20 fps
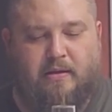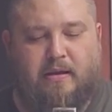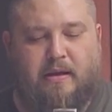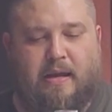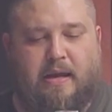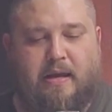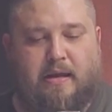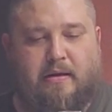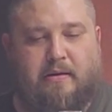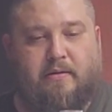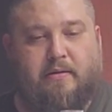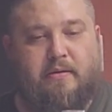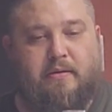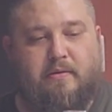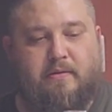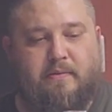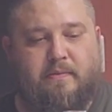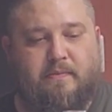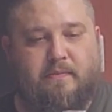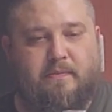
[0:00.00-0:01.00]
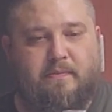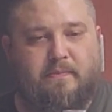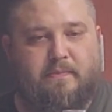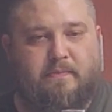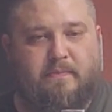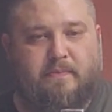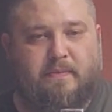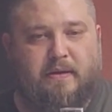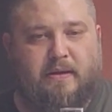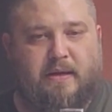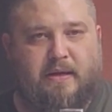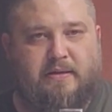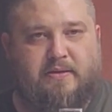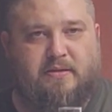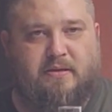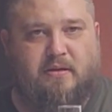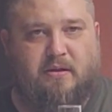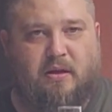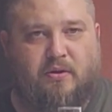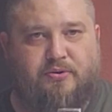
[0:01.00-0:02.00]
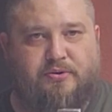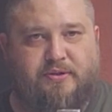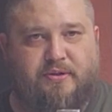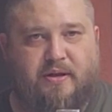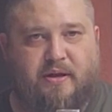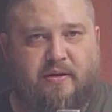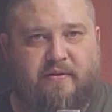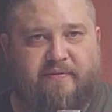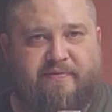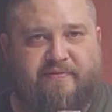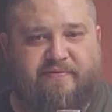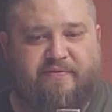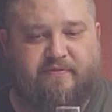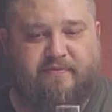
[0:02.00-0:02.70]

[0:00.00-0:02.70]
And it's close enough.